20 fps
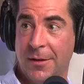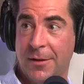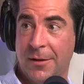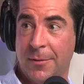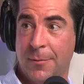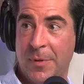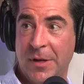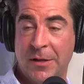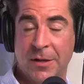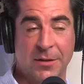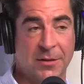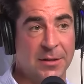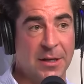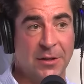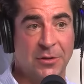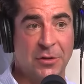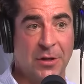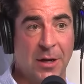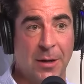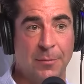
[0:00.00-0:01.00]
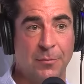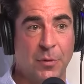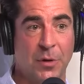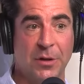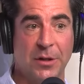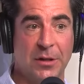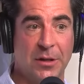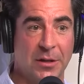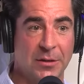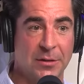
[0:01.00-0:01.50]
because that job
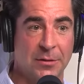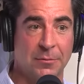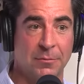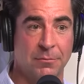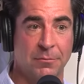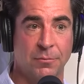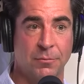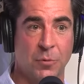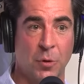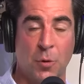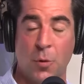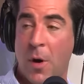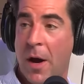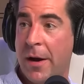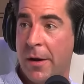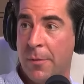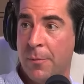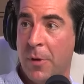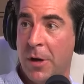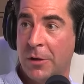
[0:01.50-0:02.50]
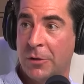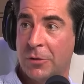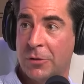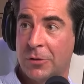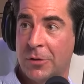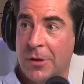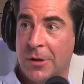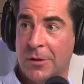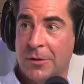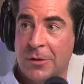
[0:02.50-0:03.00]
really doesn't require
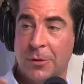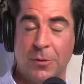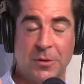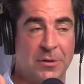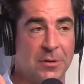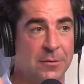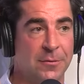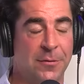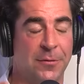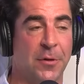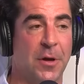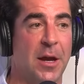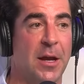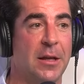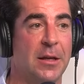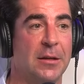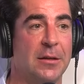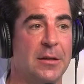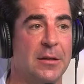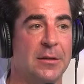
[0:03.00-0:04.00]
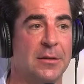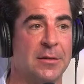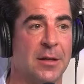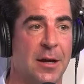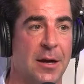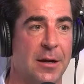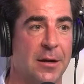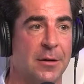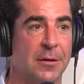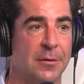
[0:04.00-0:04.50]
much. So it's inflating the
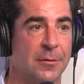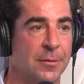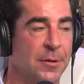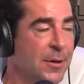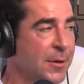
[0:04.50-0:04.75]
entire,